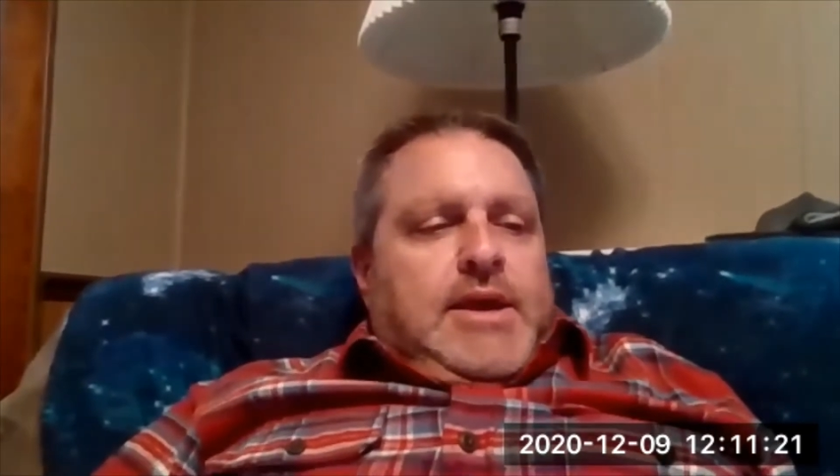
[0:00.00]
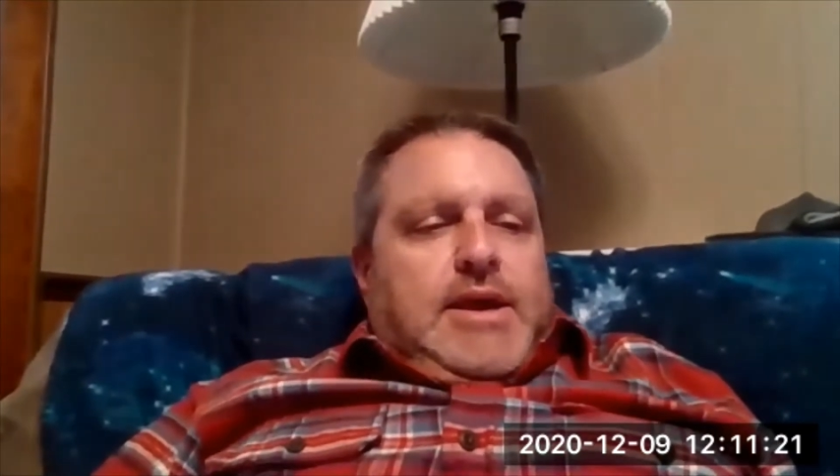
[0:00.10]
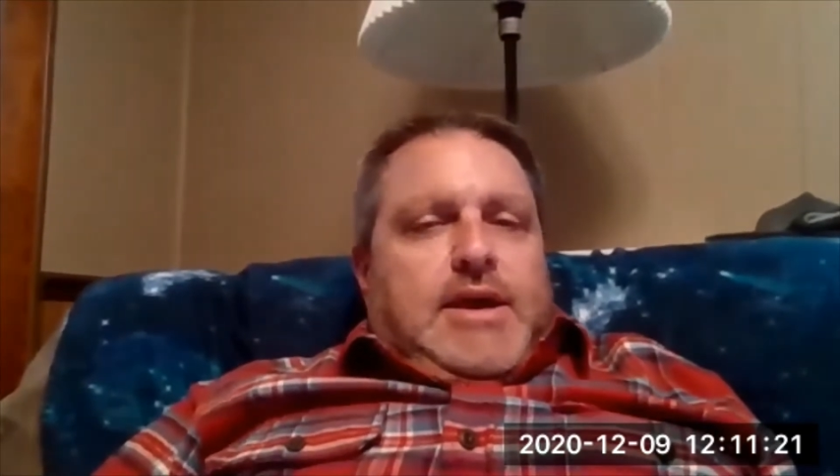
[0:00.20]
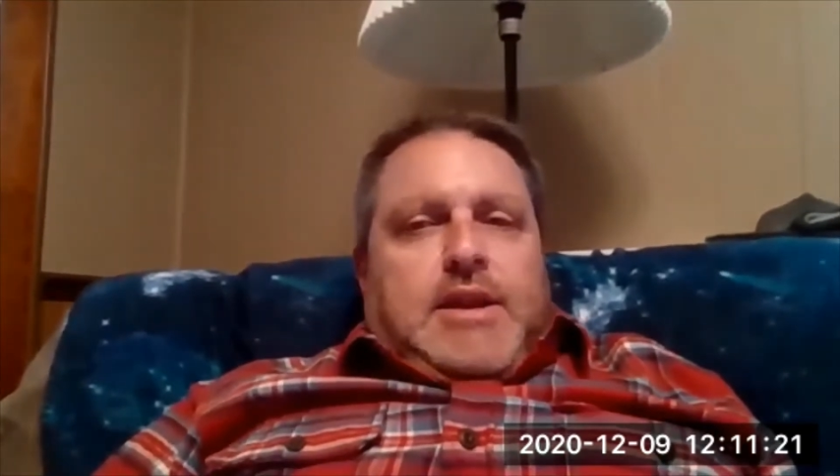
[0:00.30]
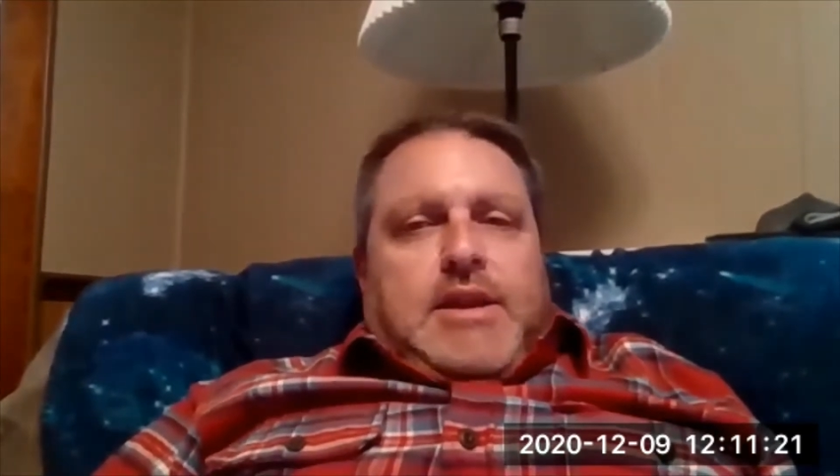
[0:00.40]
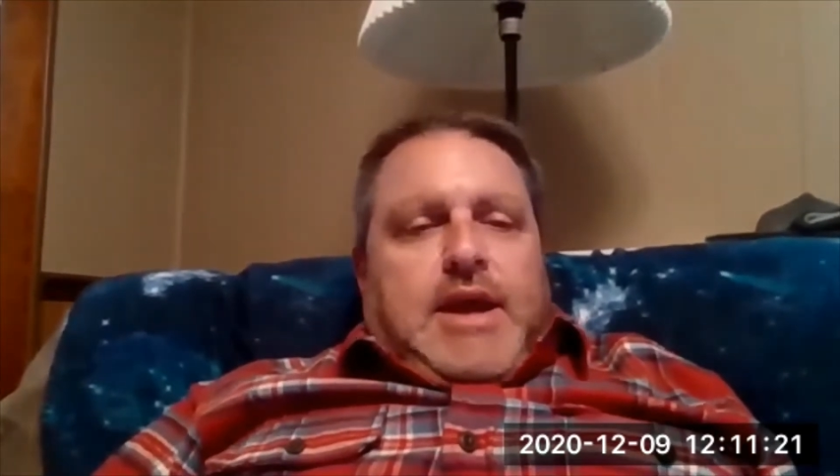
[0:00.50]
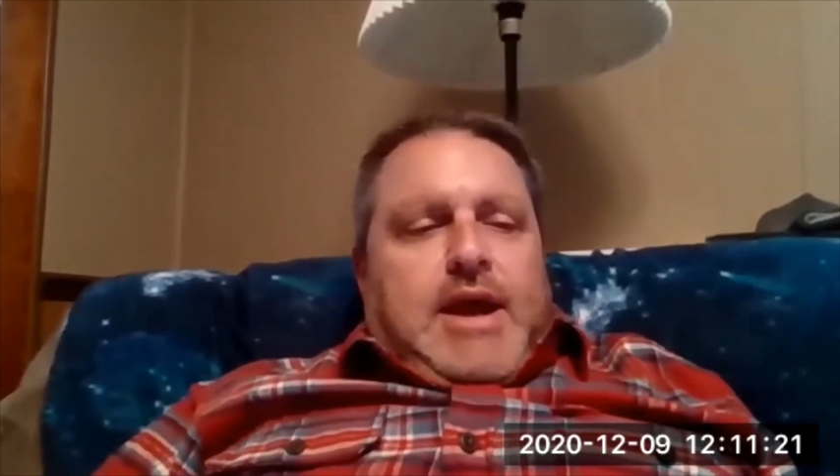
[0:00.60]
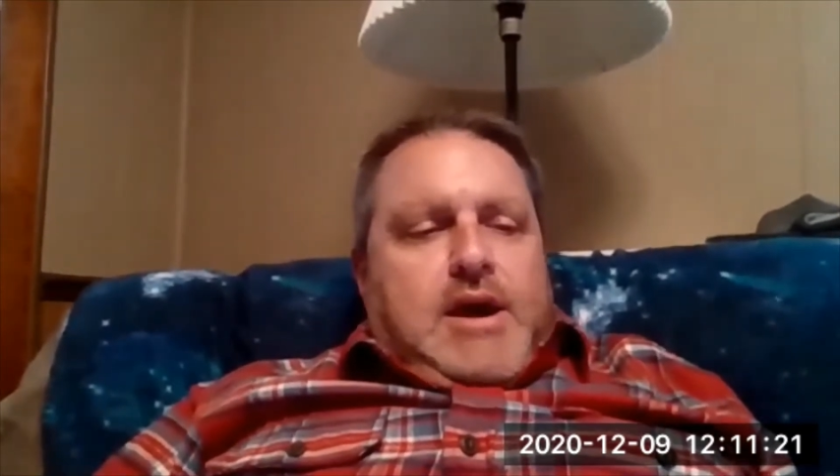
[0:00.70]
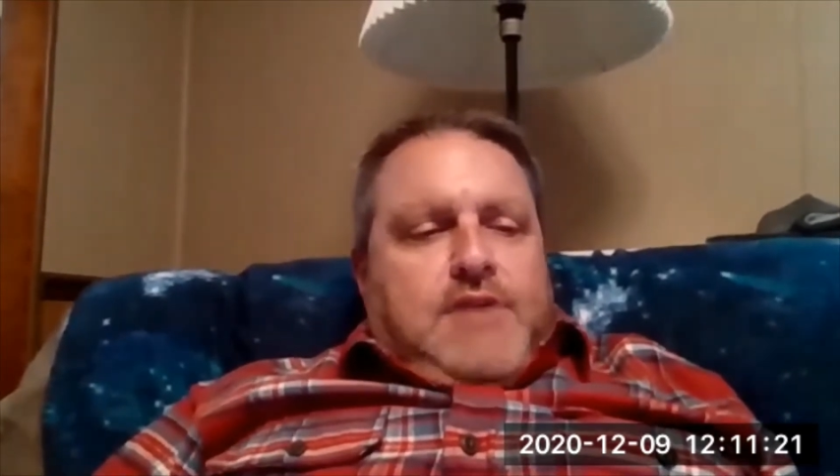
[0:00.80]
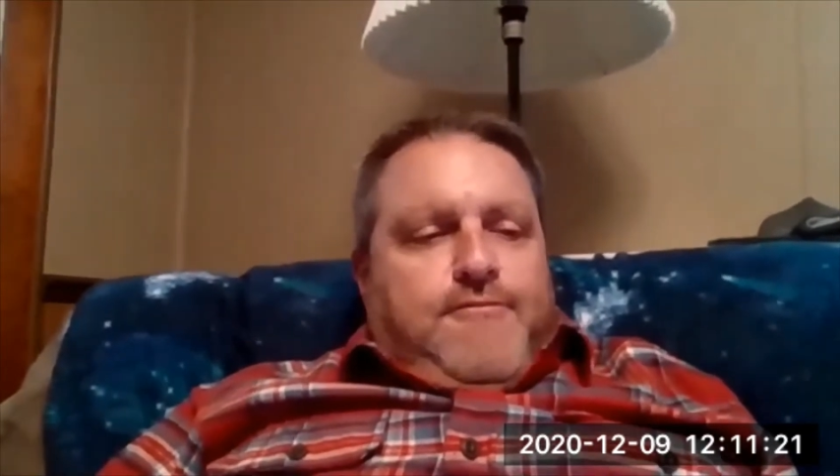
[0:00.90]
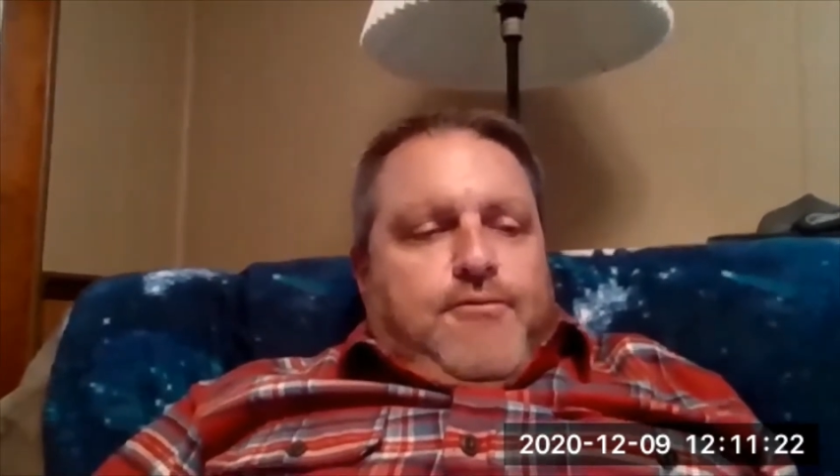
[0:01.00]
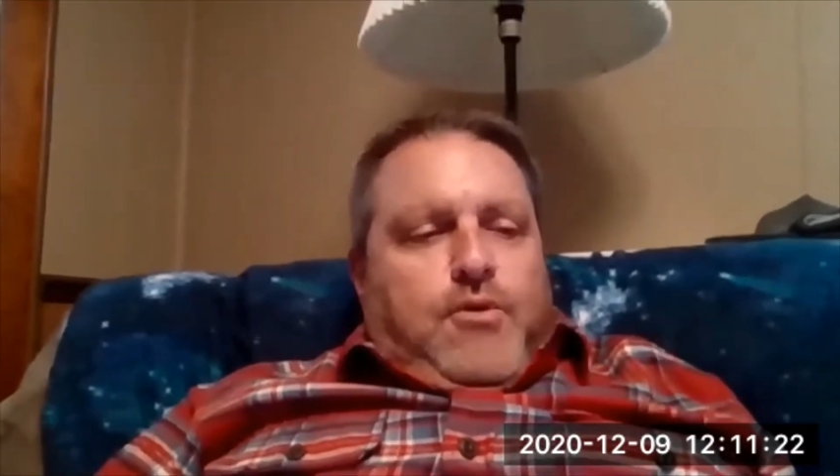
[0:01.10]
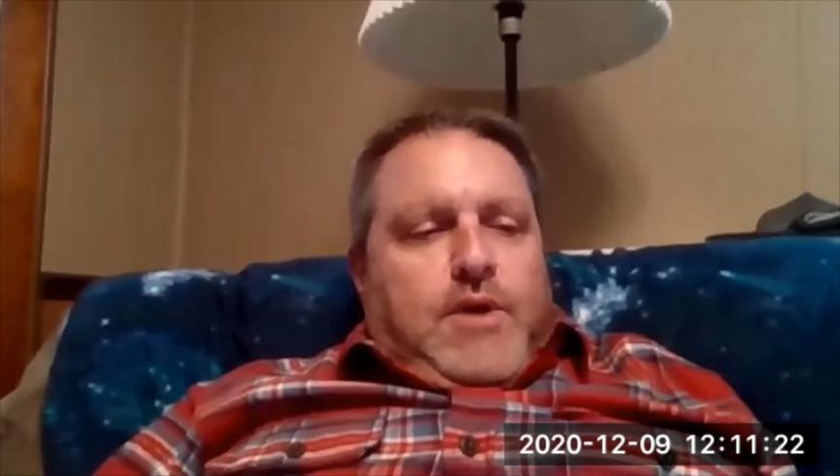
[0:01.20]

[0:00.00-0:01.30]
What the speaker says: in town for